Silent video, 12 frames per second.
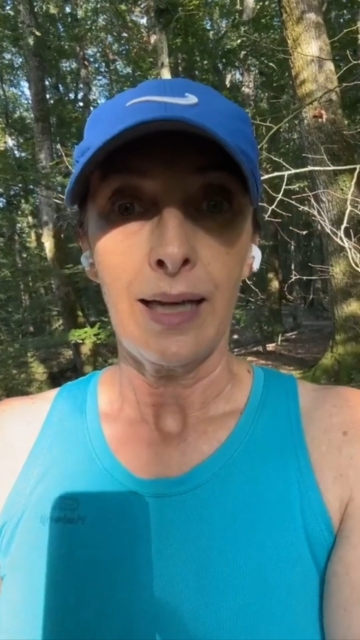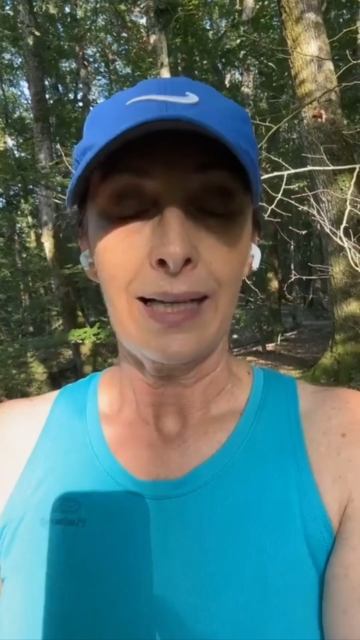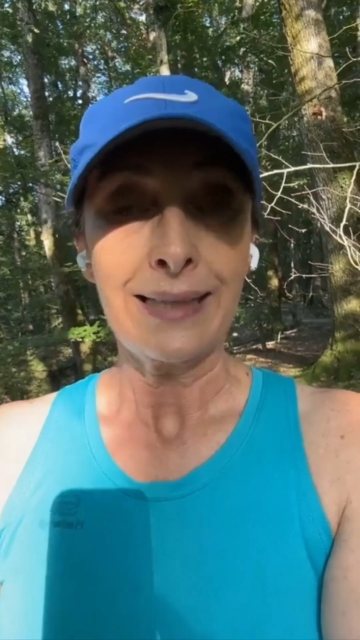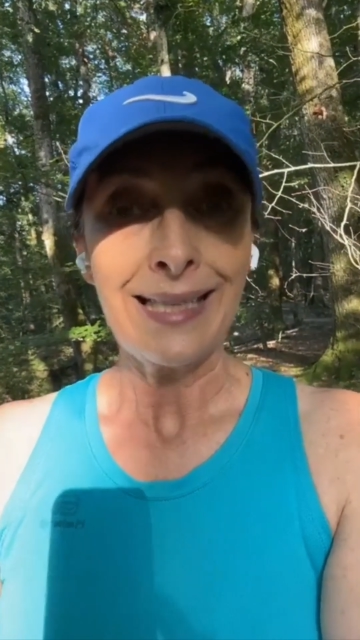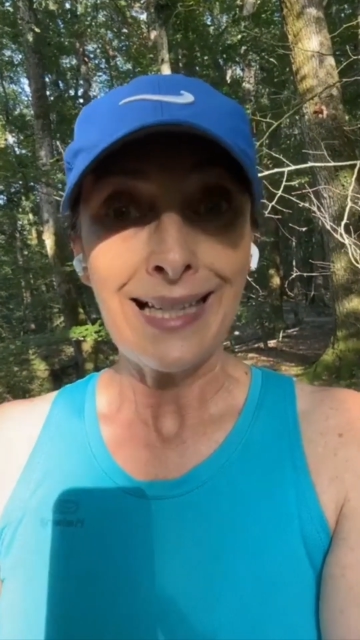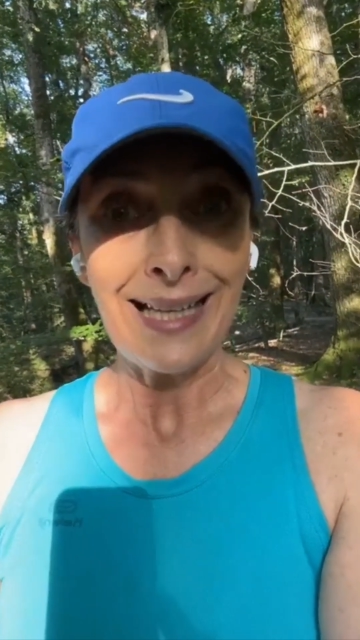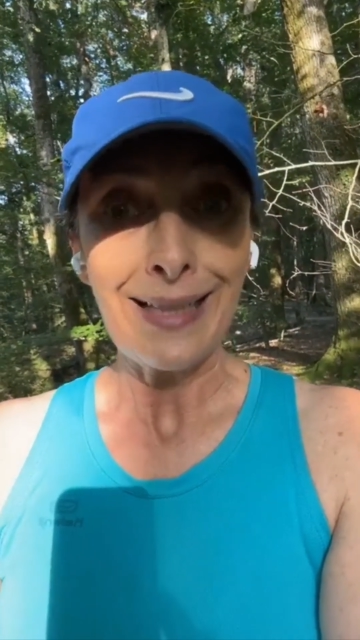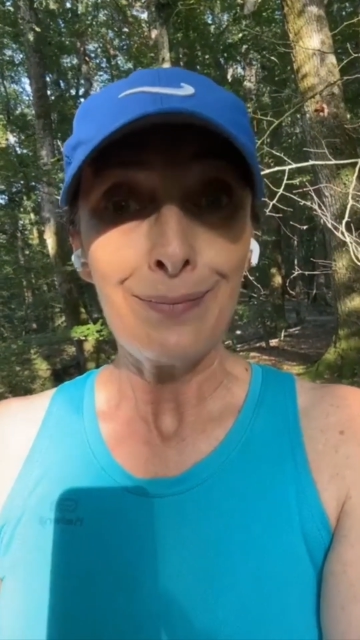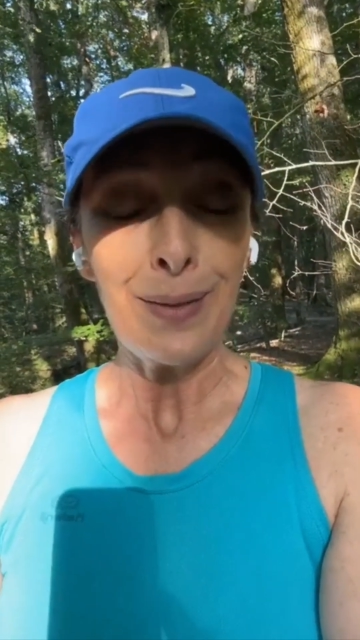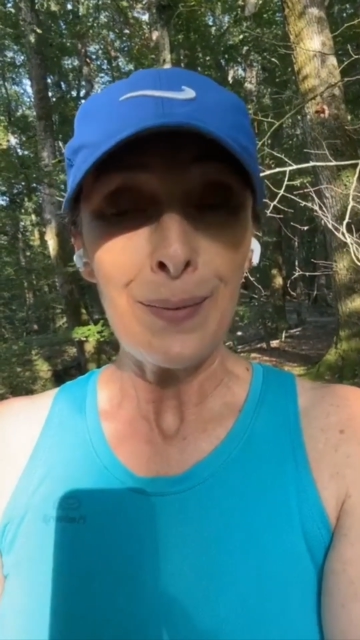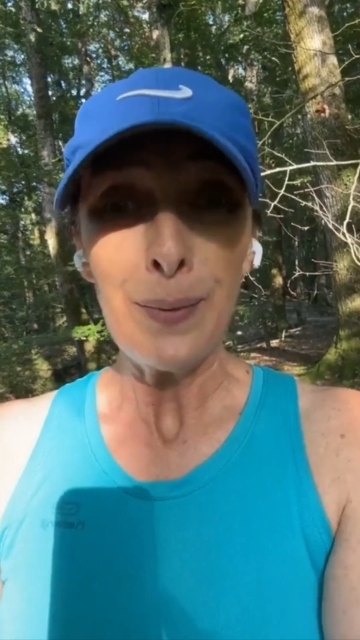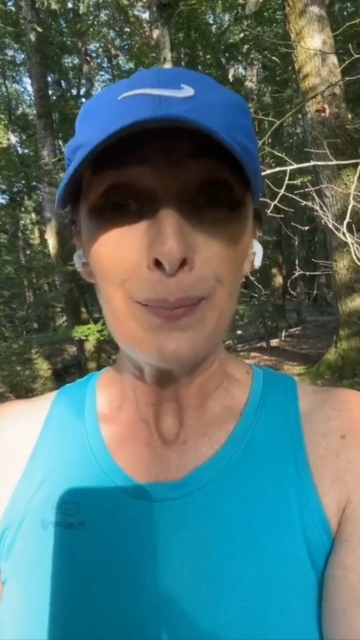and t-
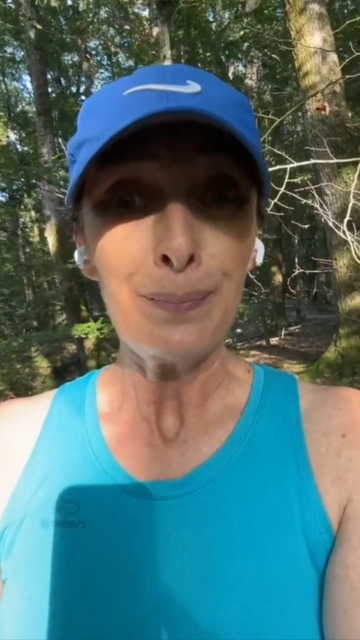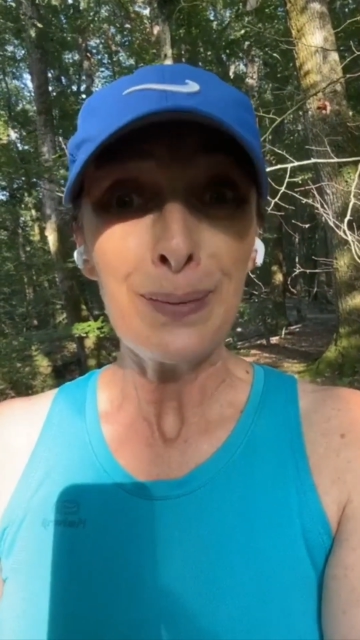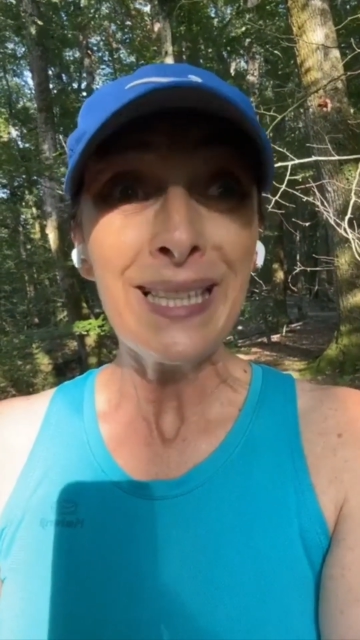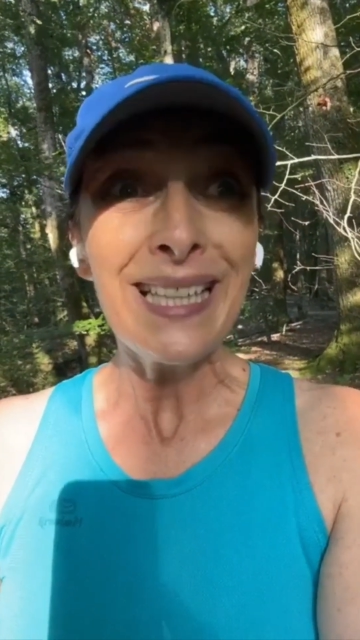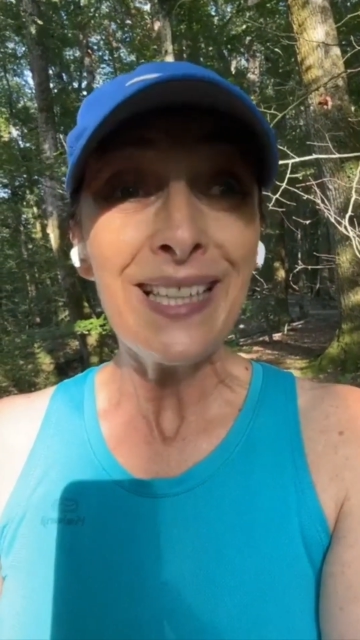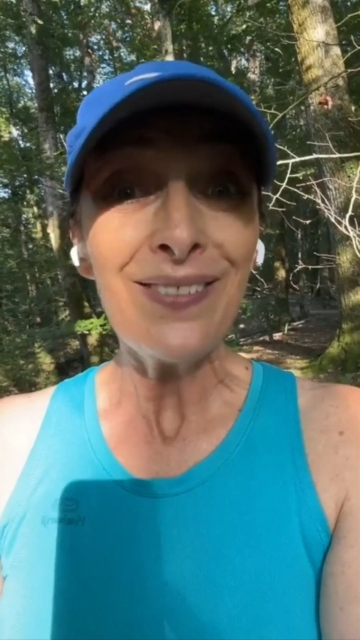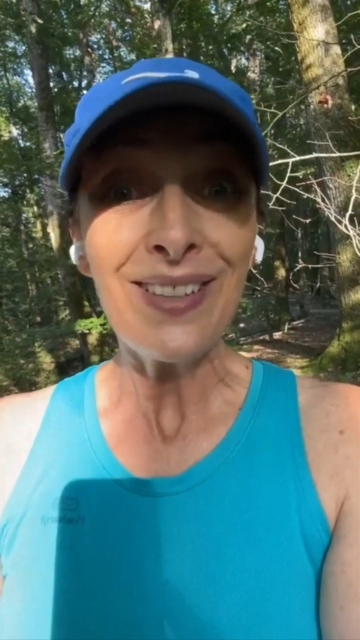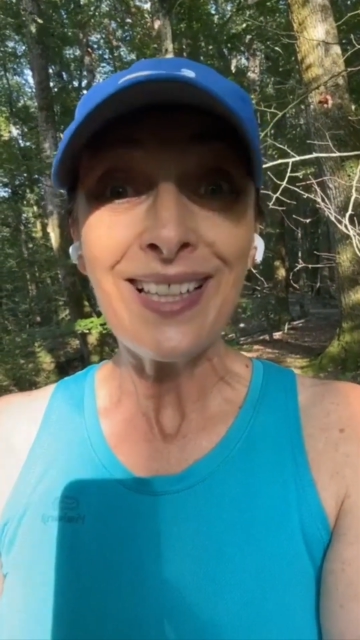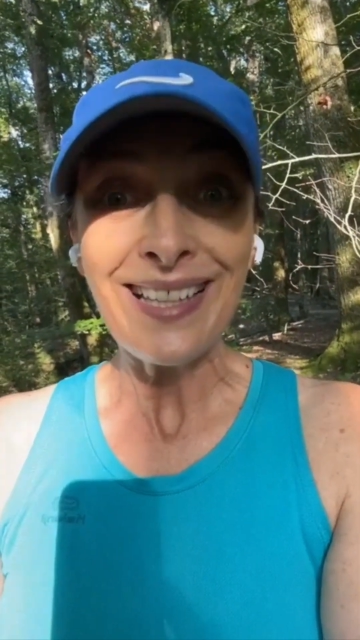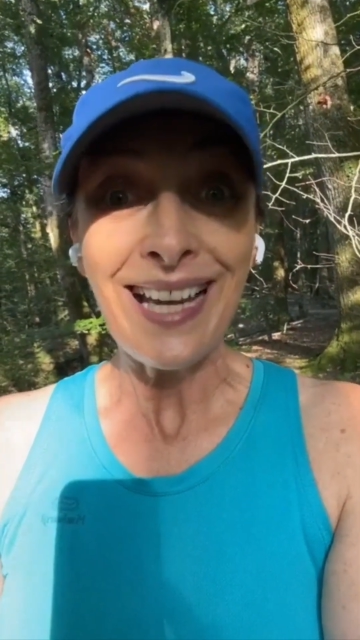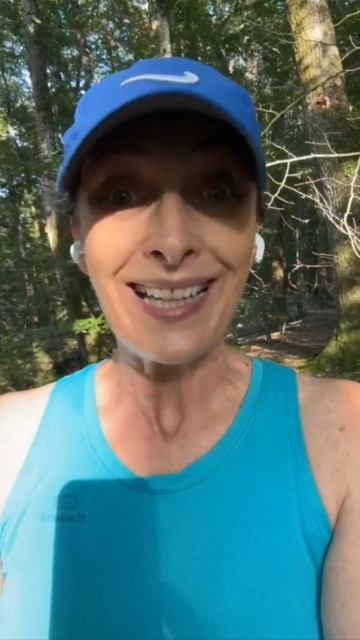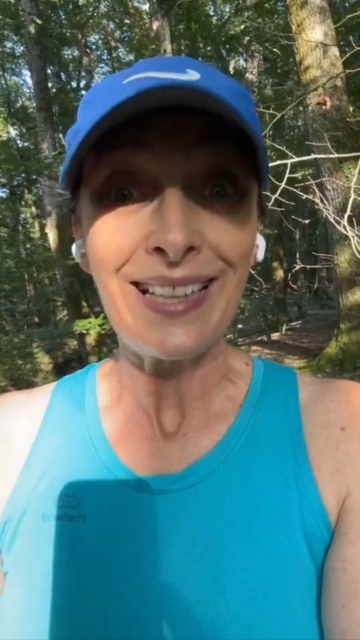and people
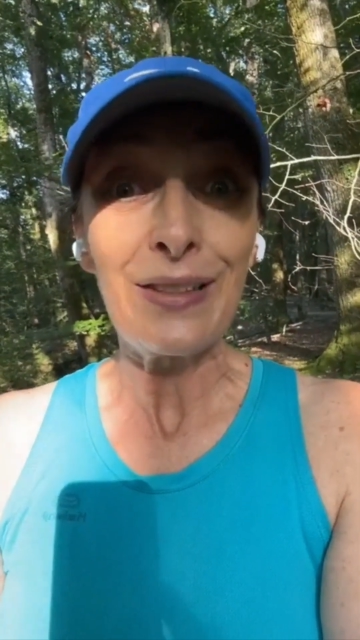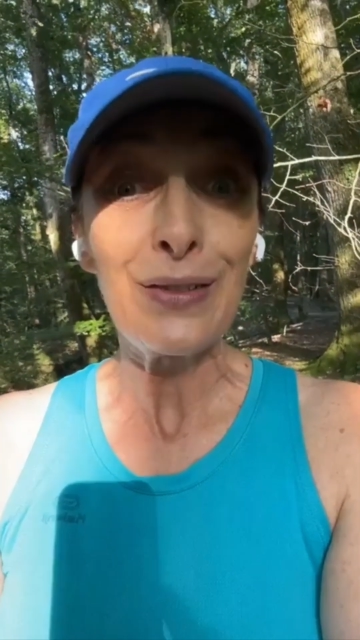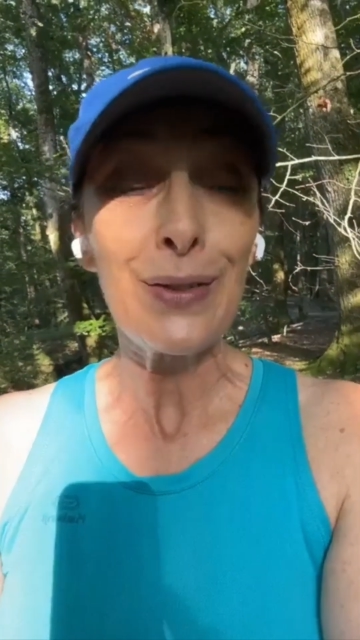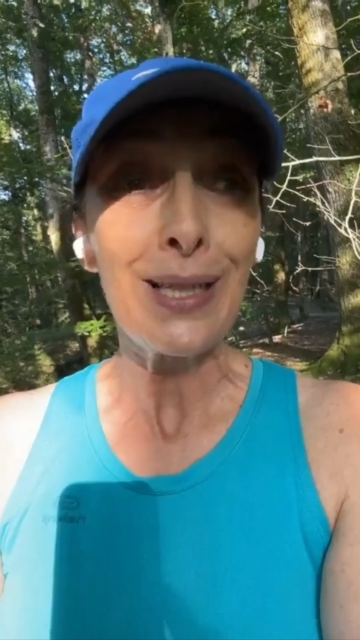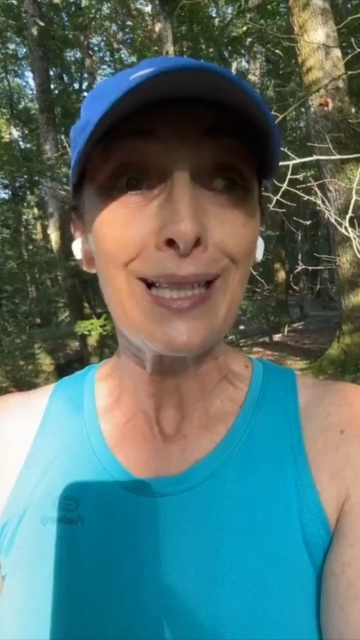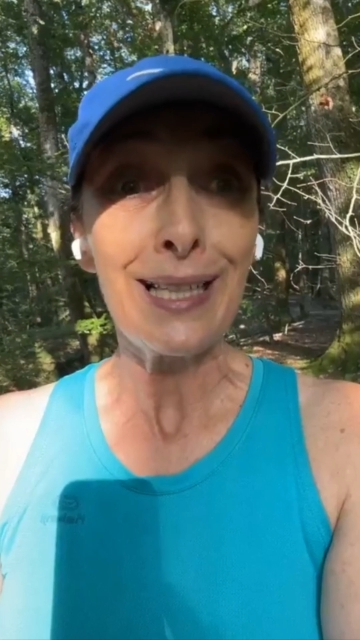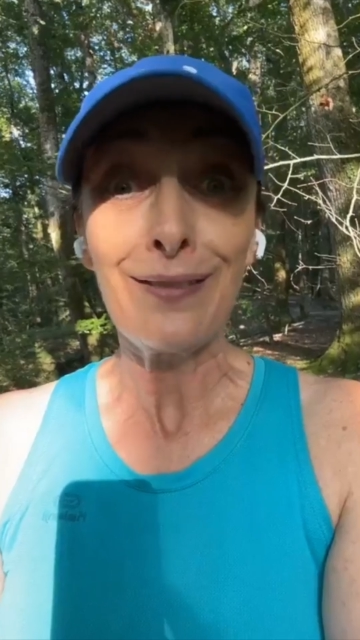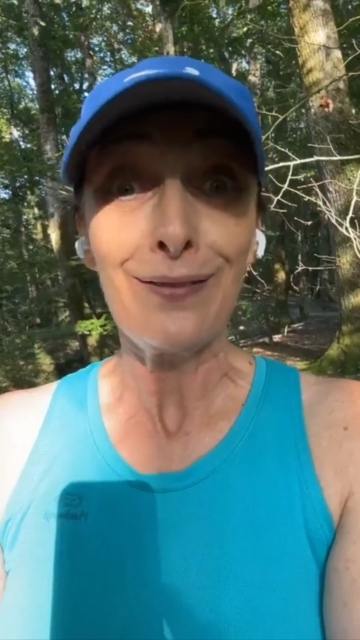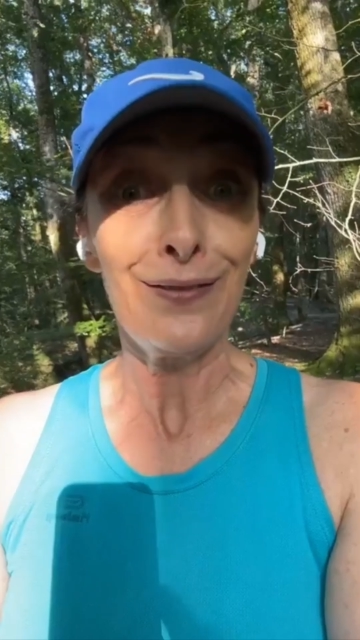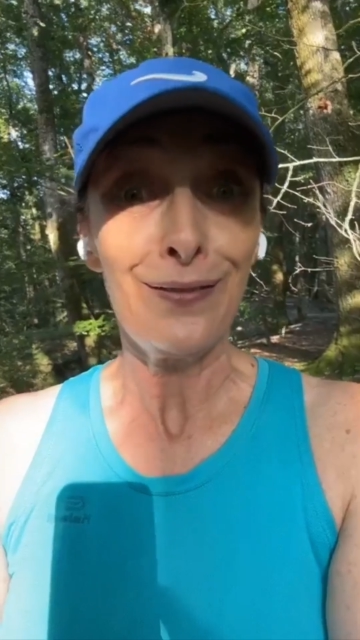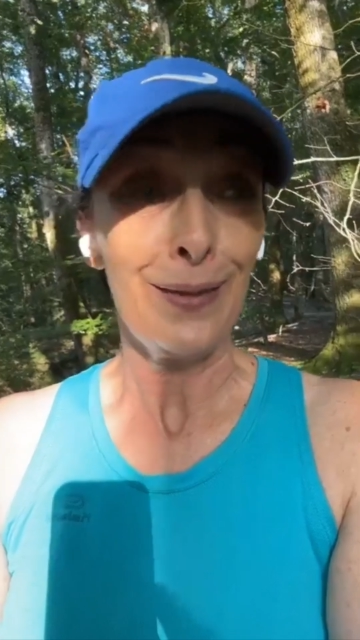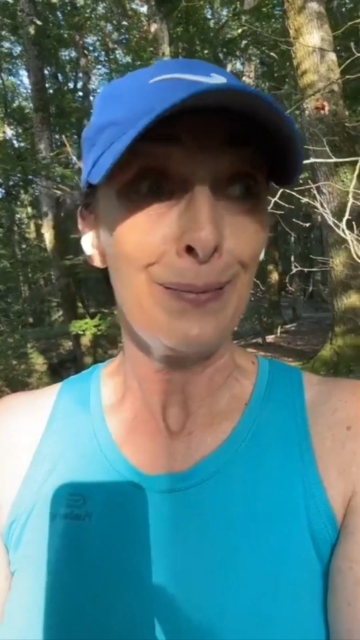believing that and drinking
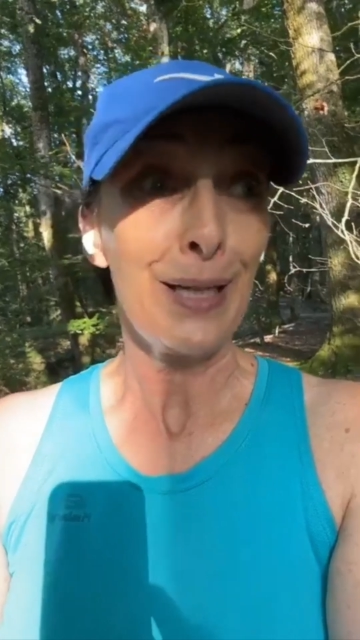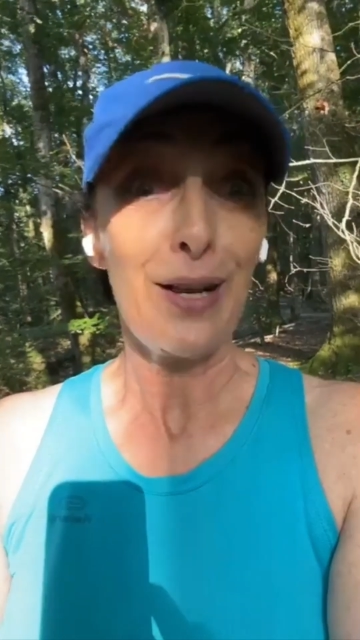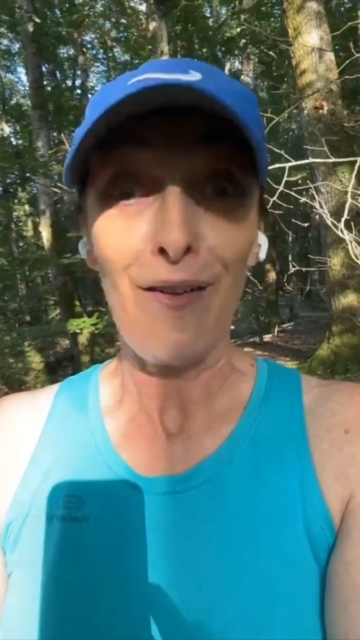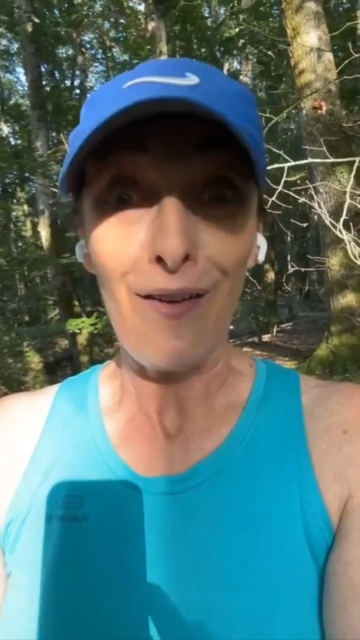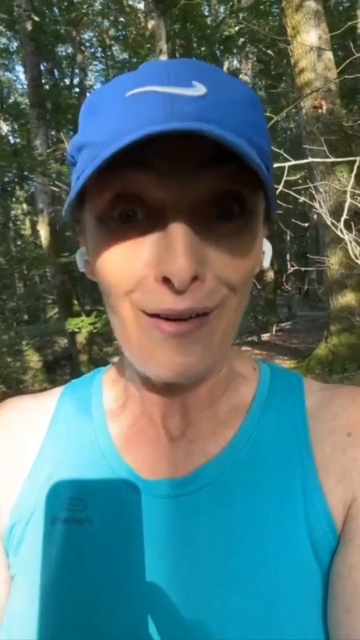sipping